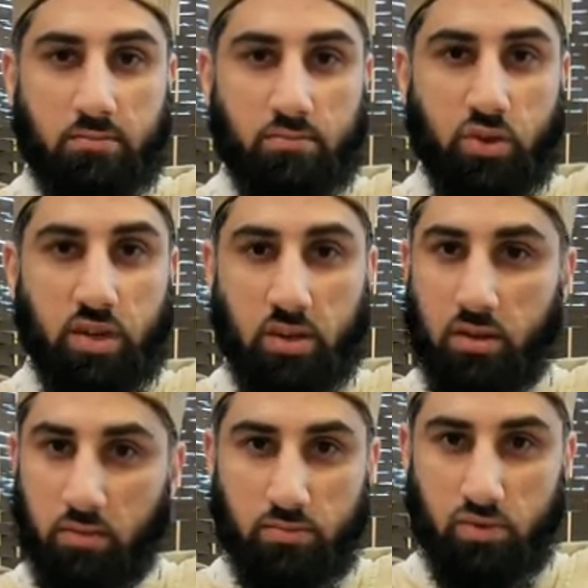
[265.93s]
treating, you
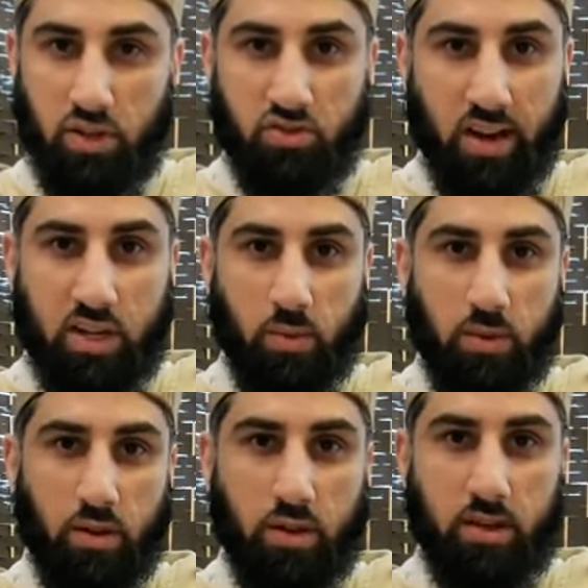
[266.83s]
know, interaction
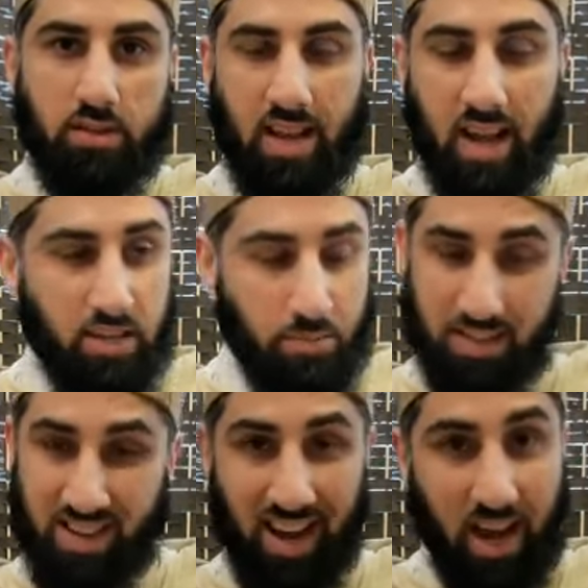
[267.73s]
with others, in
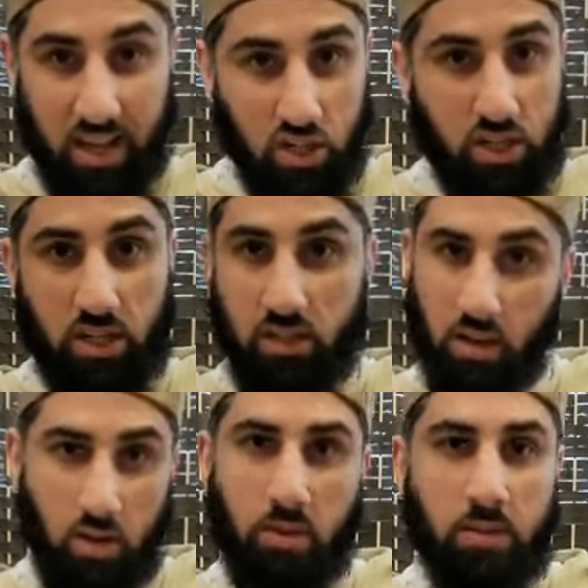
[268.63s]
personal hygiene, and,
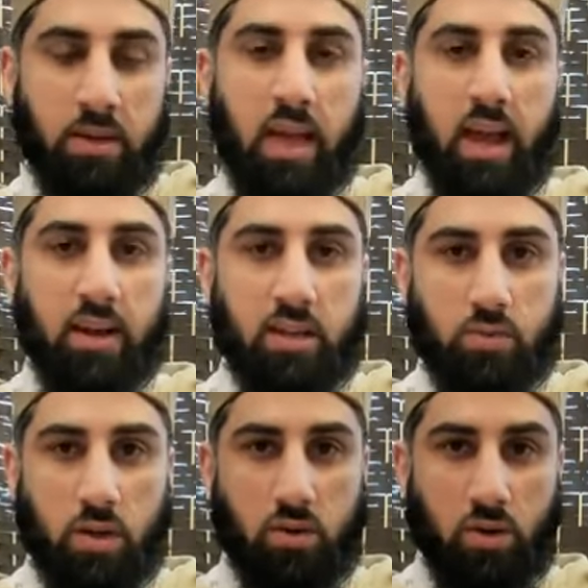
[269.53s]
you know, there's many areas
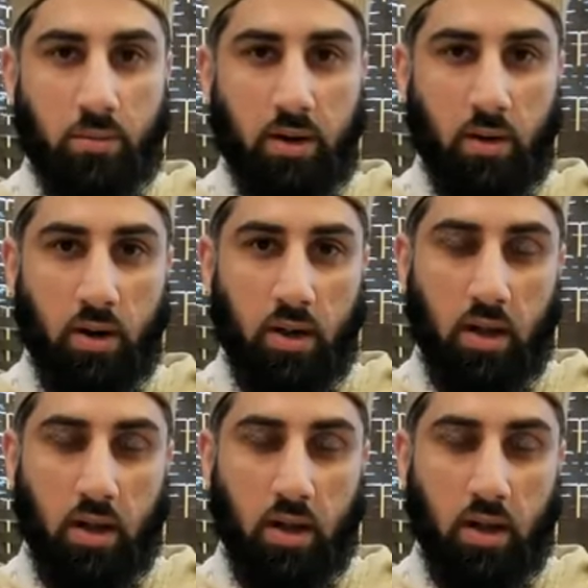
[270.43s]
we could talk about.